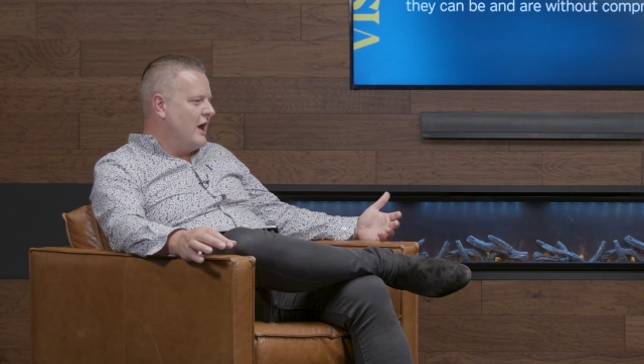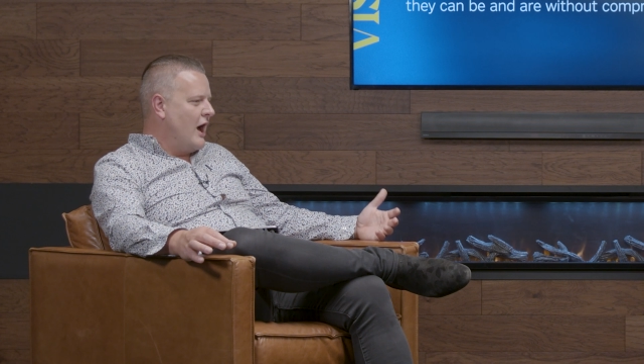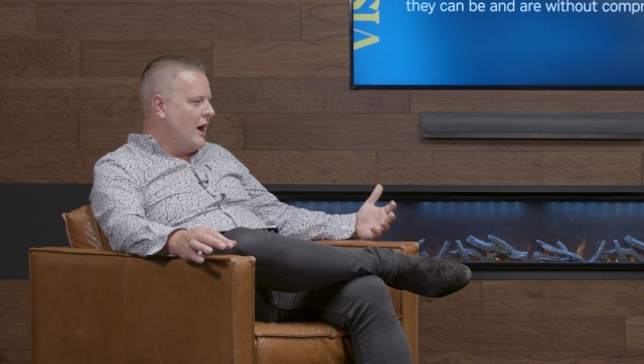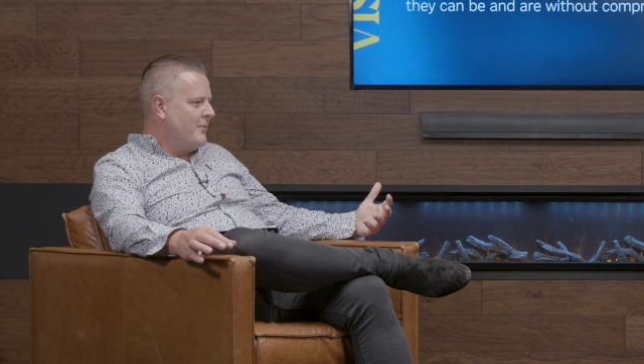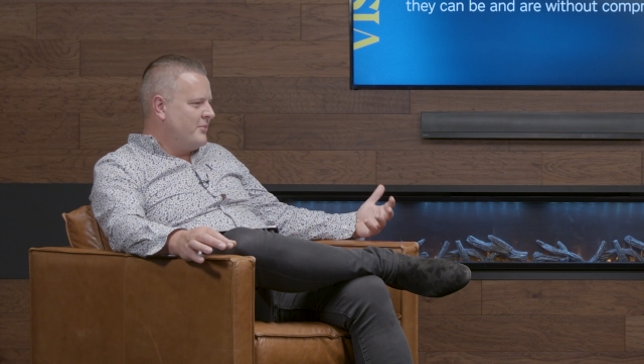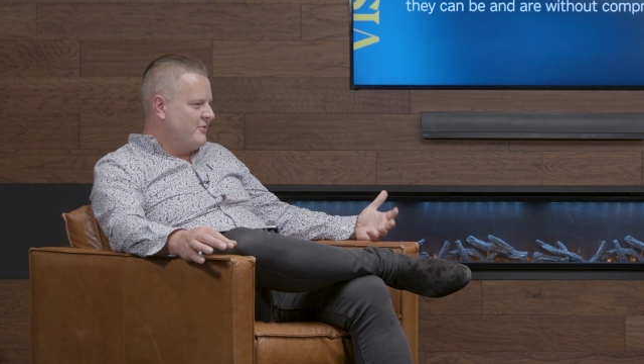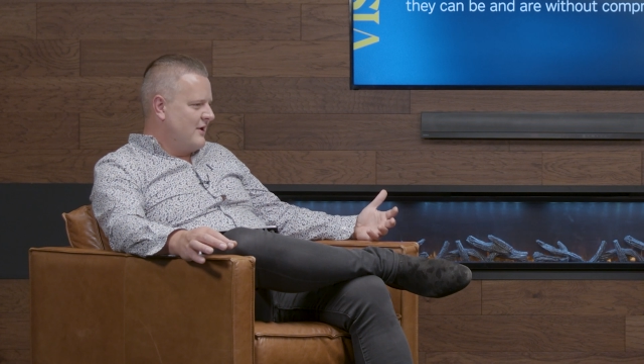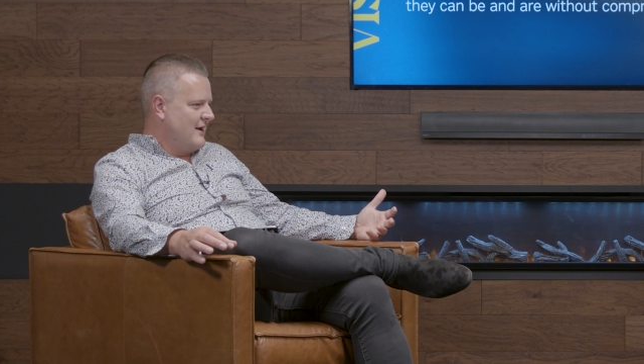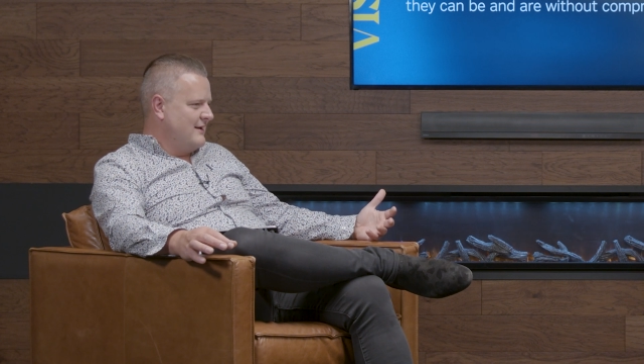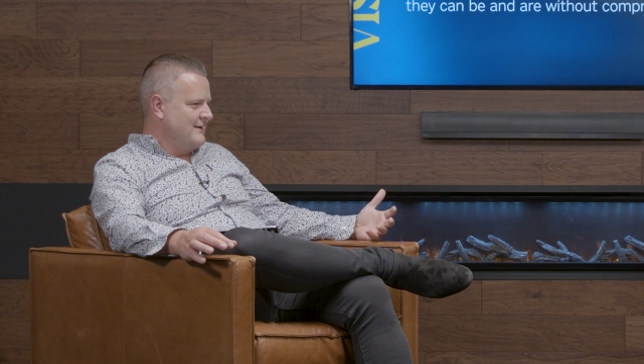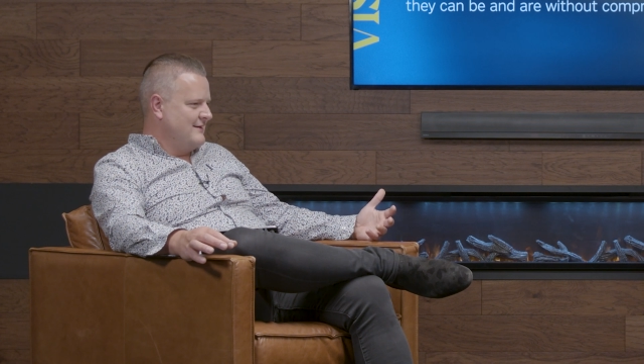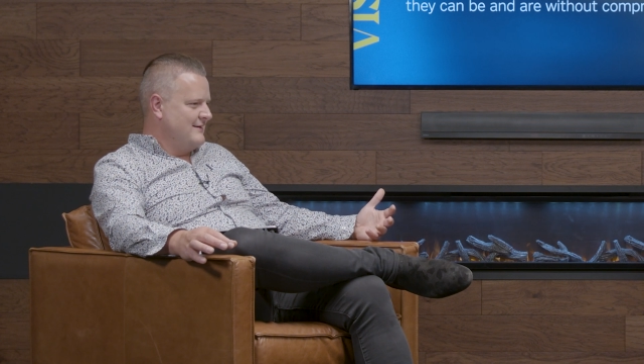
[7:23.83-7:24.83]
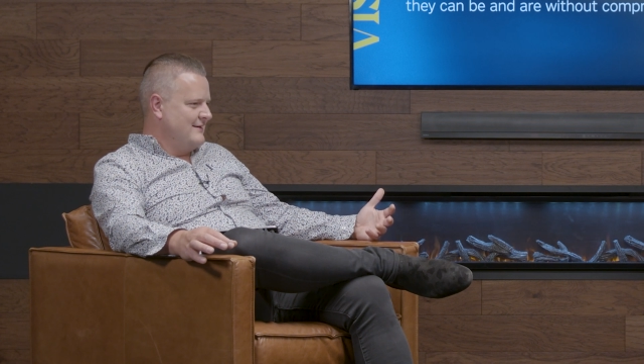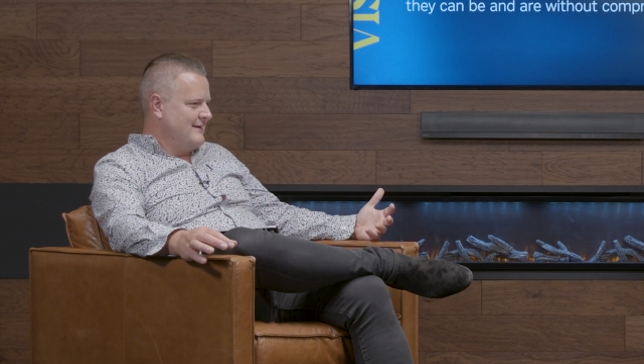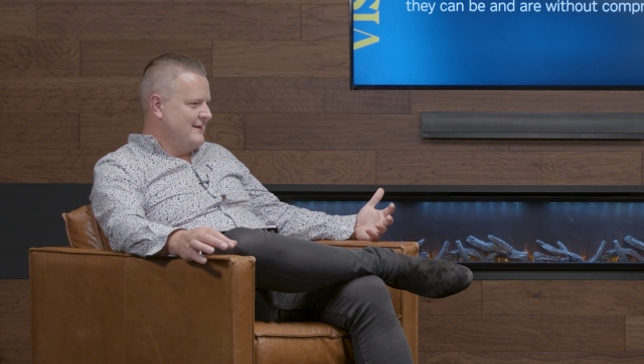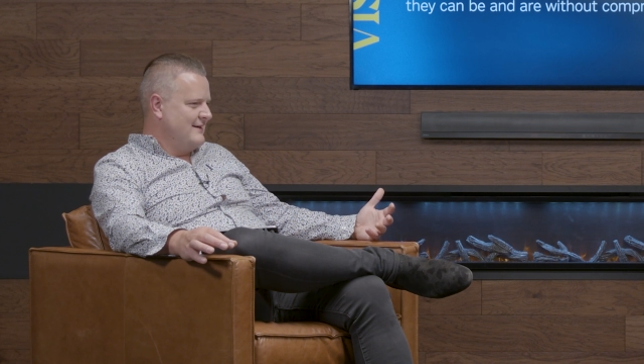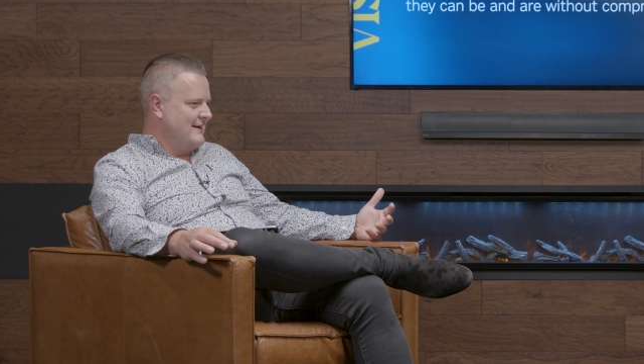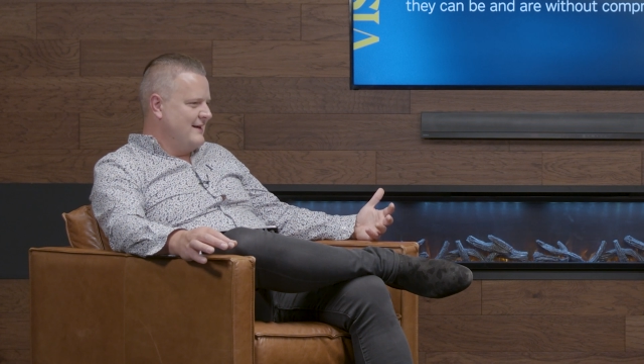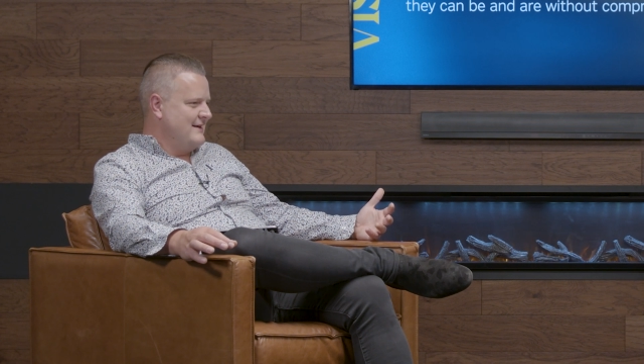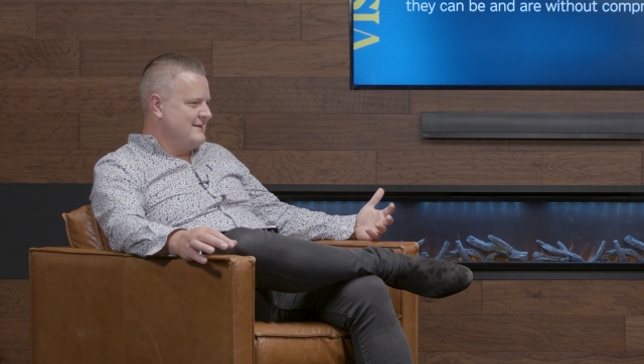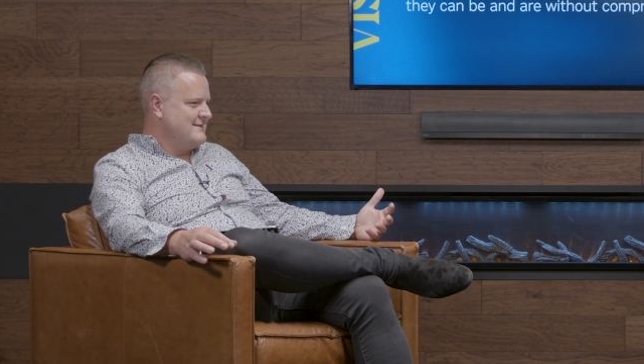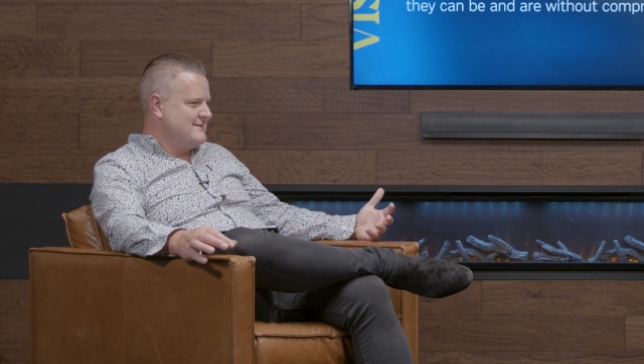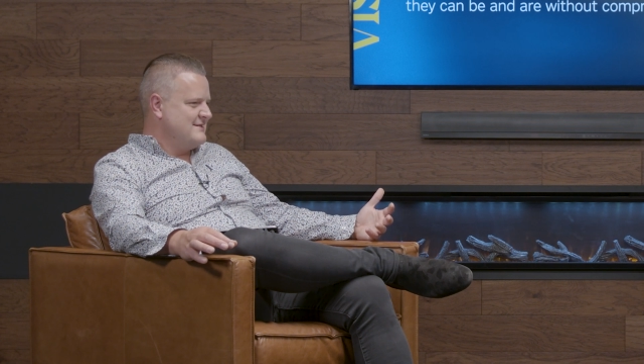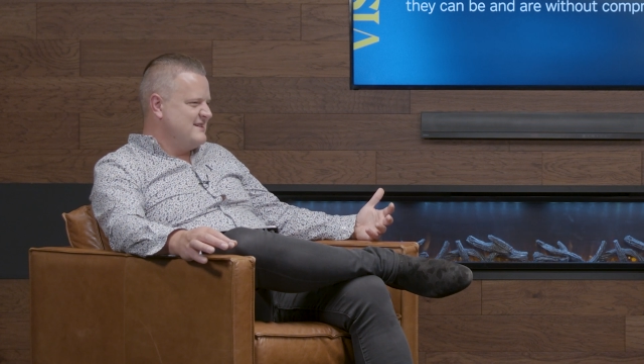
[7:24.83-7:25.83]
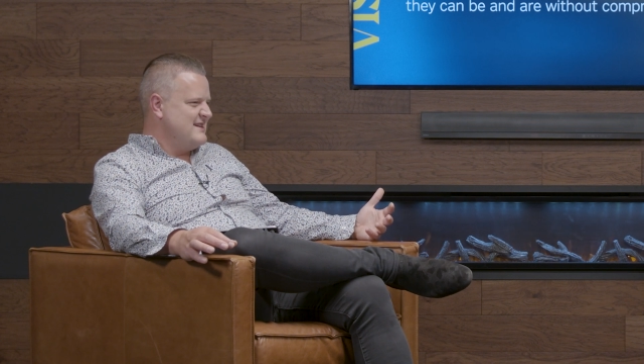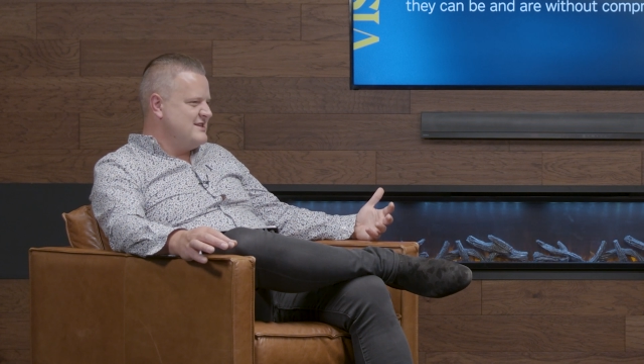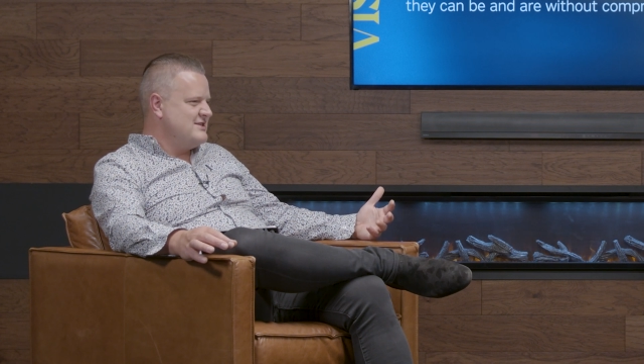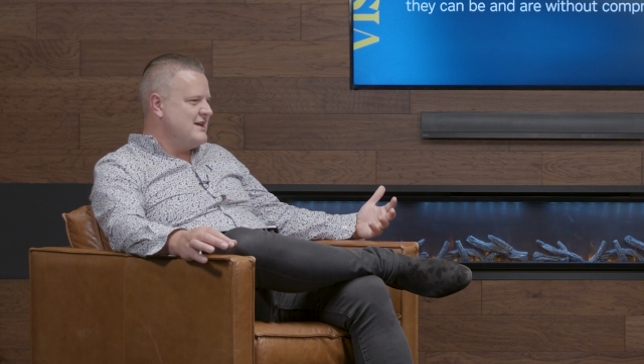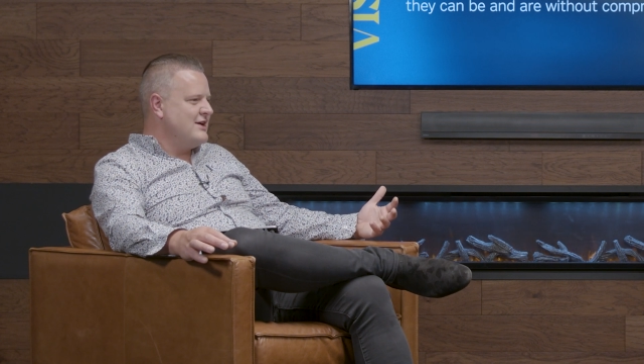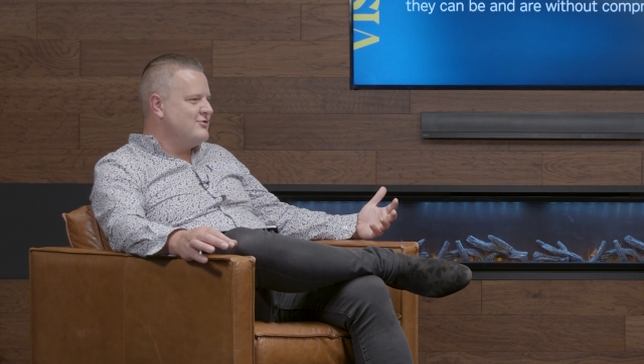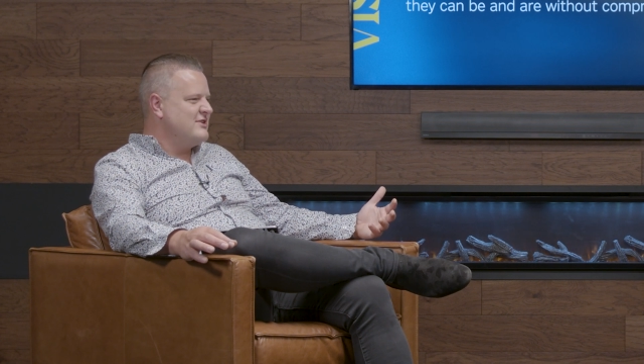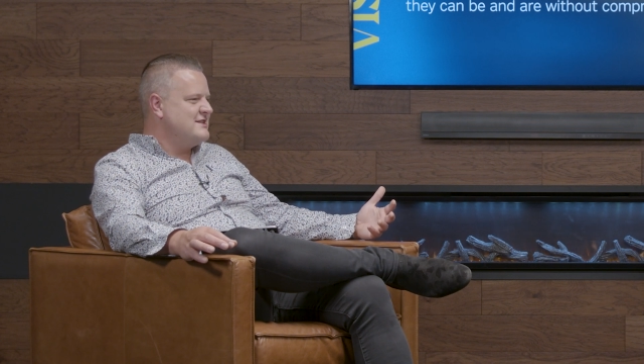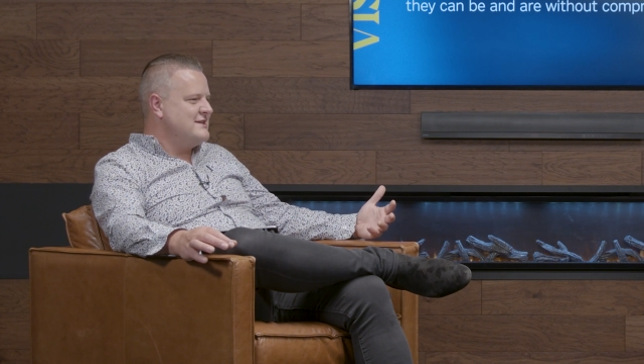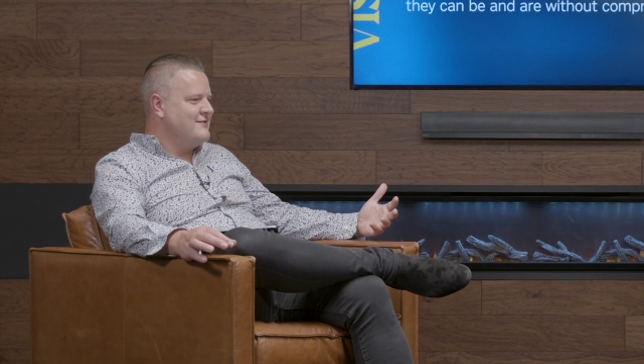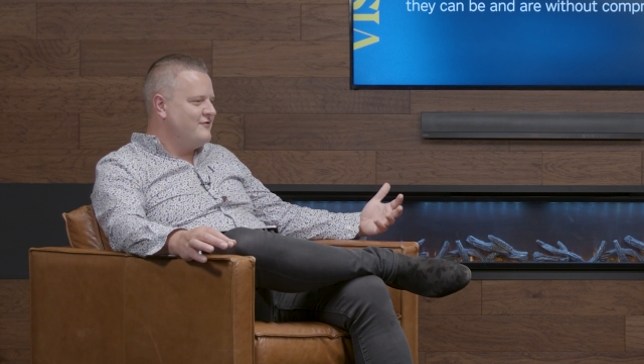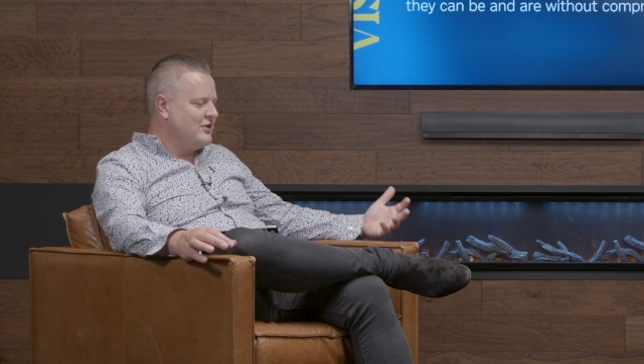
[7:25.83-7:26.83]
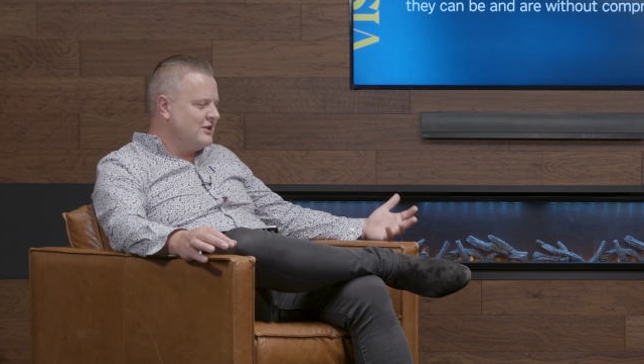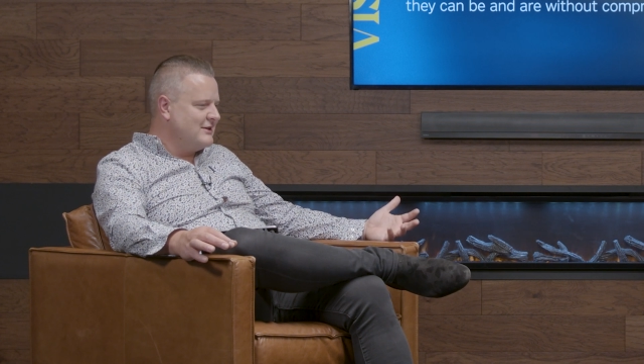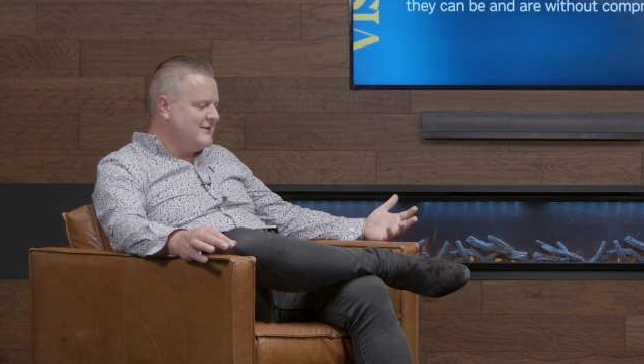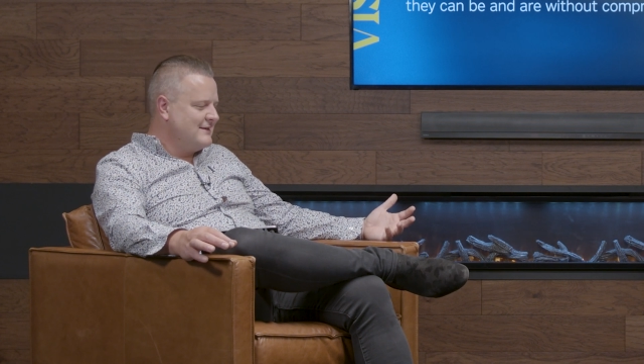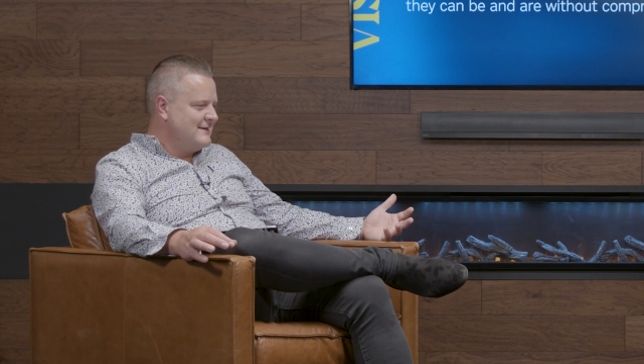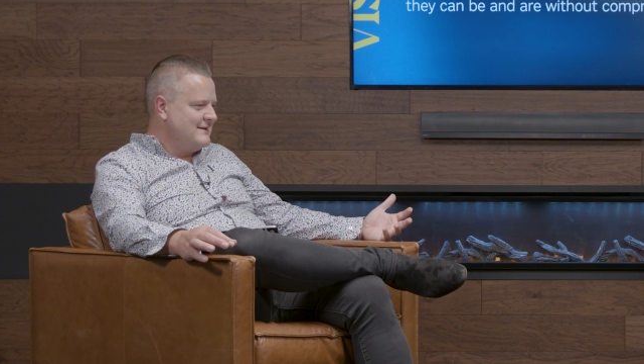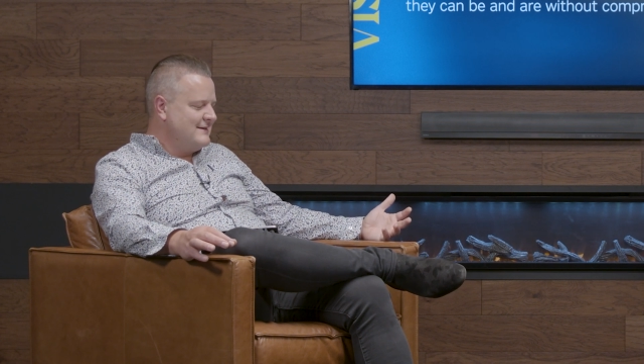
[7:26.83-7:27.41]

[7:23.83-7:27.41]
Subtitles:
upright and integrity-full